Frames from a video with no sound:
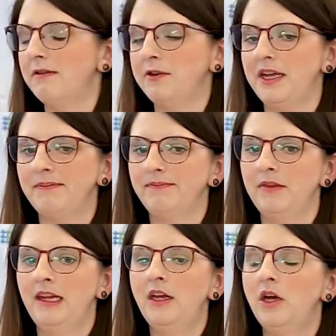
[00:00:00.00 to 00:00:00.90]
off like,
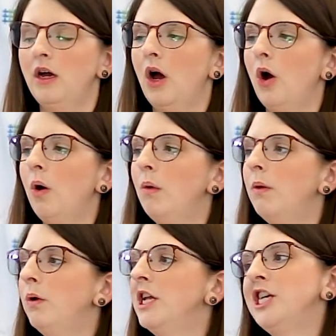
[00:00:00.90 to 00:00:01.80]
oh,
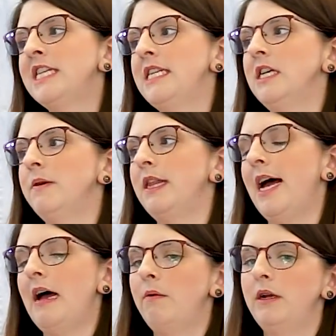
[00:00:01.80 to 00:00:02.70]
well, we'll just deal with
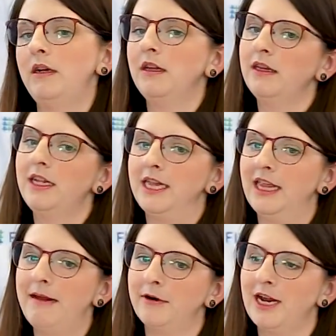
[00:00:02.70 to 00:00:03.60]
that when, when
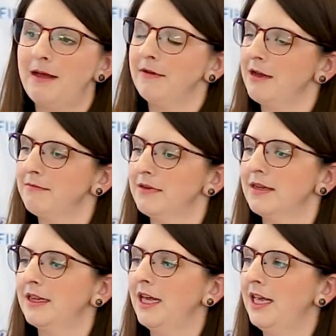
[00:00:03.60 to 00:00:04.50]
labor time
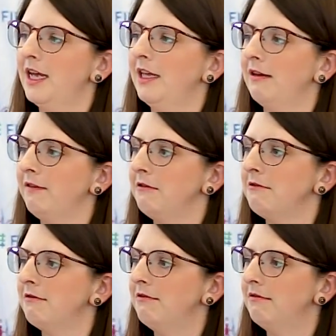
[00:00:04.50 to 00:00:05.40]
comes. Like they can't give
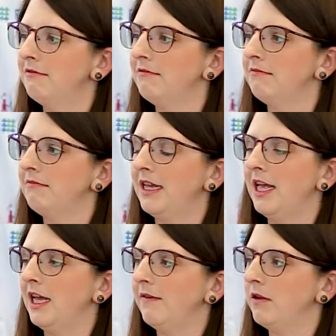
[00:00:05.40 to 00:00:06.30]
you, they
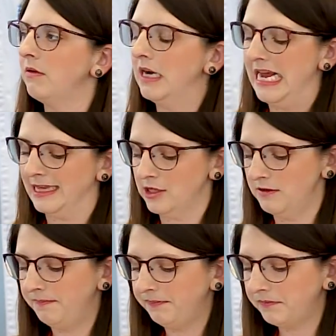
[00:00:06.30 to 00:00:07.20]
can't give you an
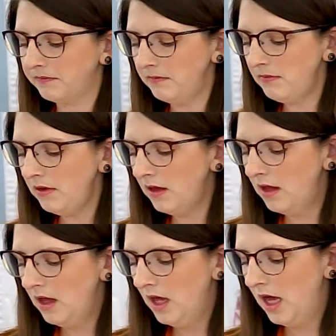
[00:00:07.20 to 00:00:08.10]
answer.
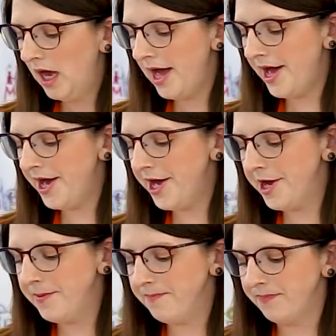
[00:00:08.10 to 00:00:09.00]

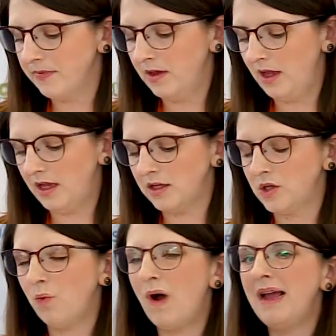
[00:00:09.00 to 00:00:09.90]
Um,
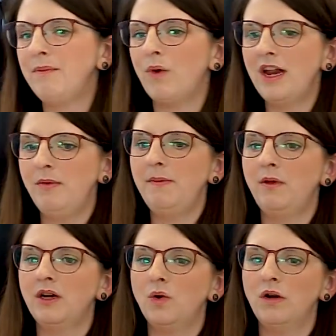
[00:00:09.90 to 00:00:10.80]
so why, why do
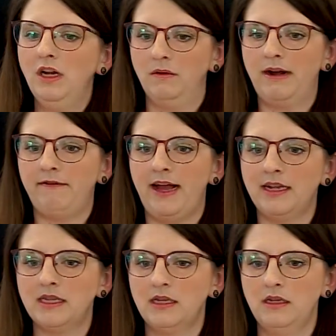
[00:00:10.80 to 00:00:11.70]
people ignore their red
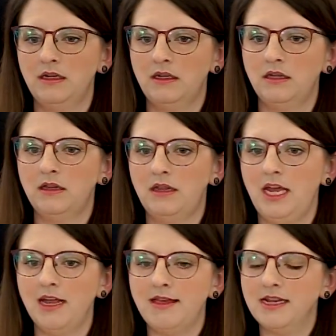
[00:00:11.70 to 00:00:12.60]
flags?
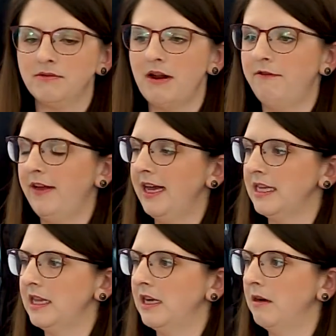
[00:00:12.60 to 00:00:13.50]
They get these red
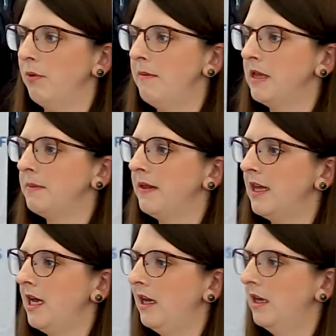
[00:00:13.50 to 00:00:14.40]
flags in their appointments, but
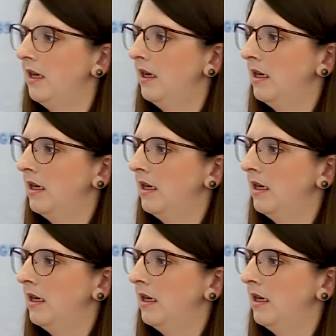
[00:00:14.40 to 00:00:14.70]
they,